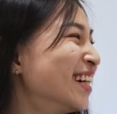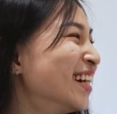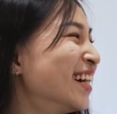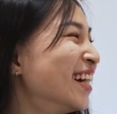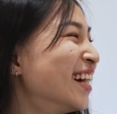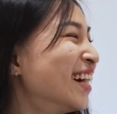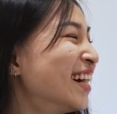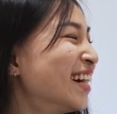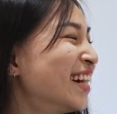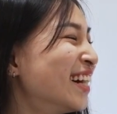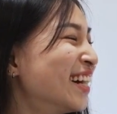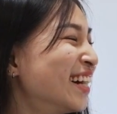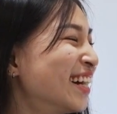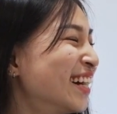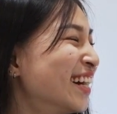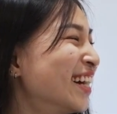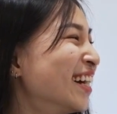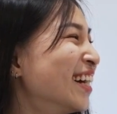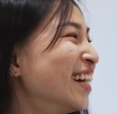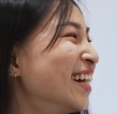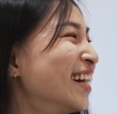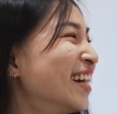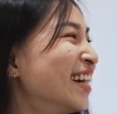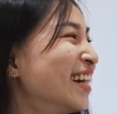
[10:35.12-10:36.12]

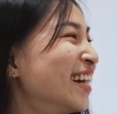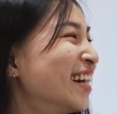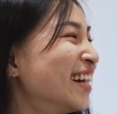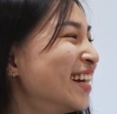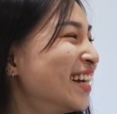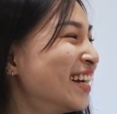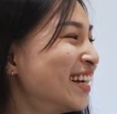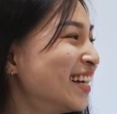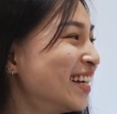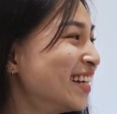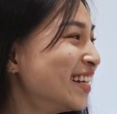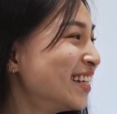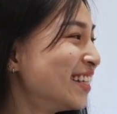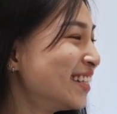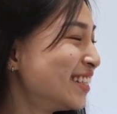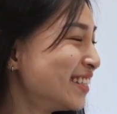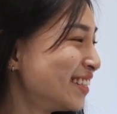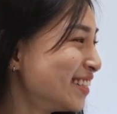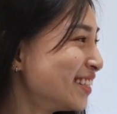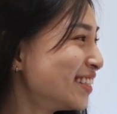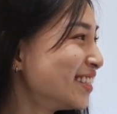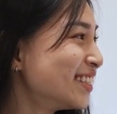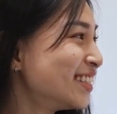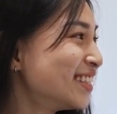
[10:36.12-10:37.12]

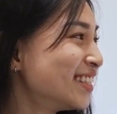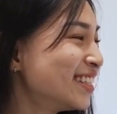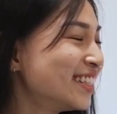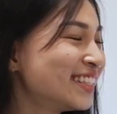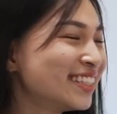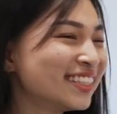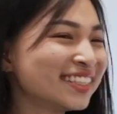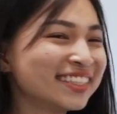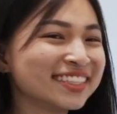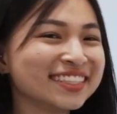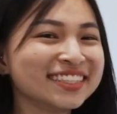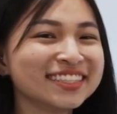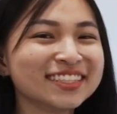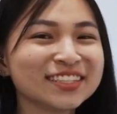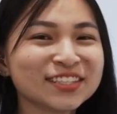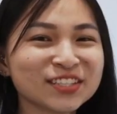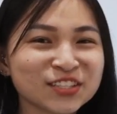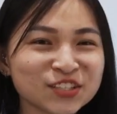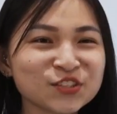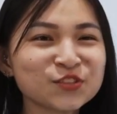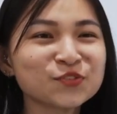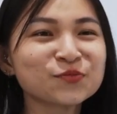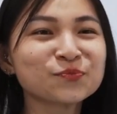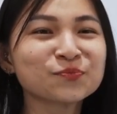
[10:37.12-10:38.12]

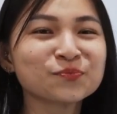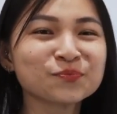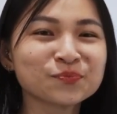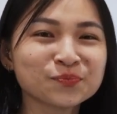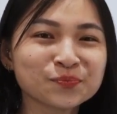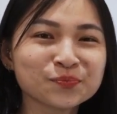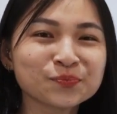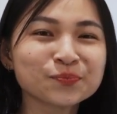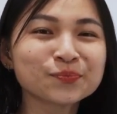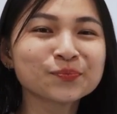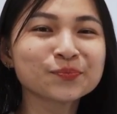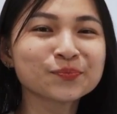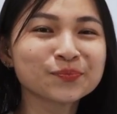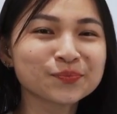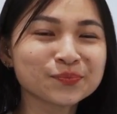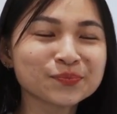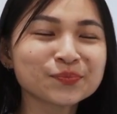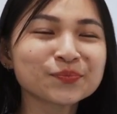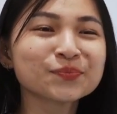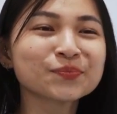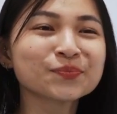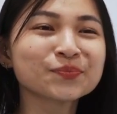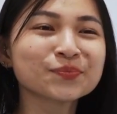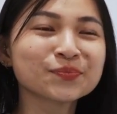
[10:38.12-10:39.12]

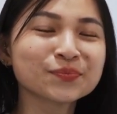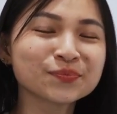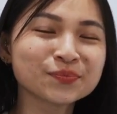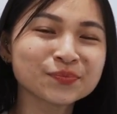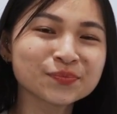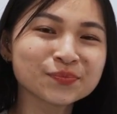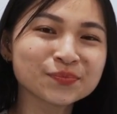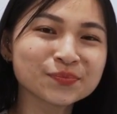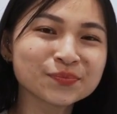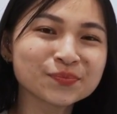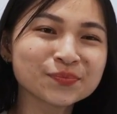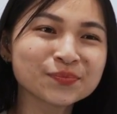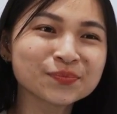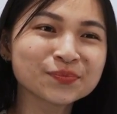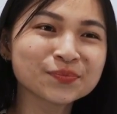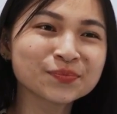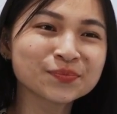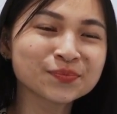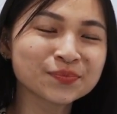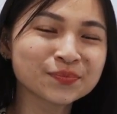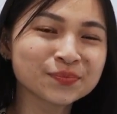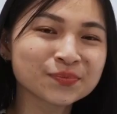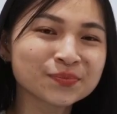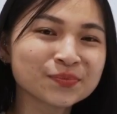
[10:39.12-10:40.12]

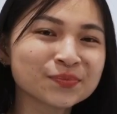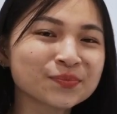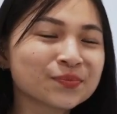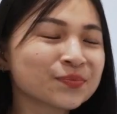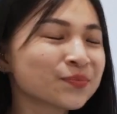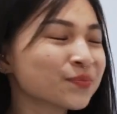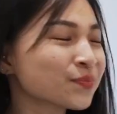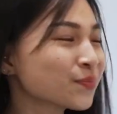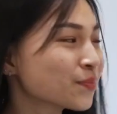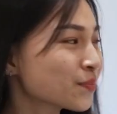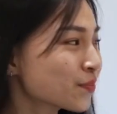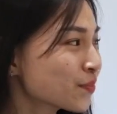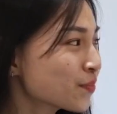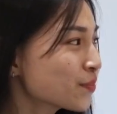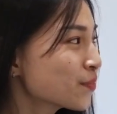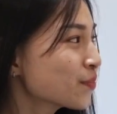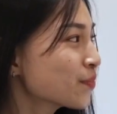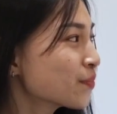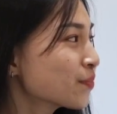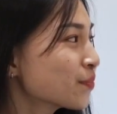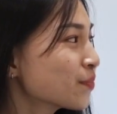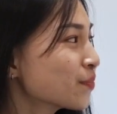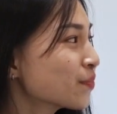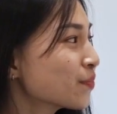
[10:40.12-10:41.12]

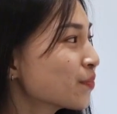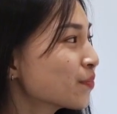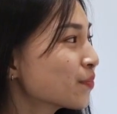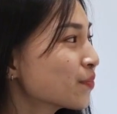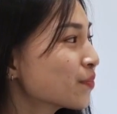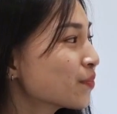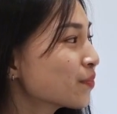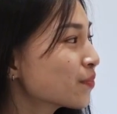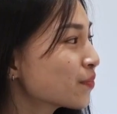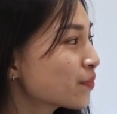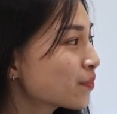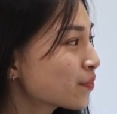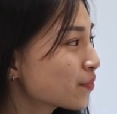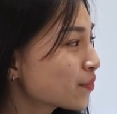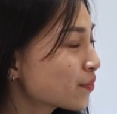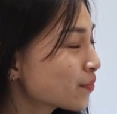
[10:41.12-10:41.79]
(not speaking)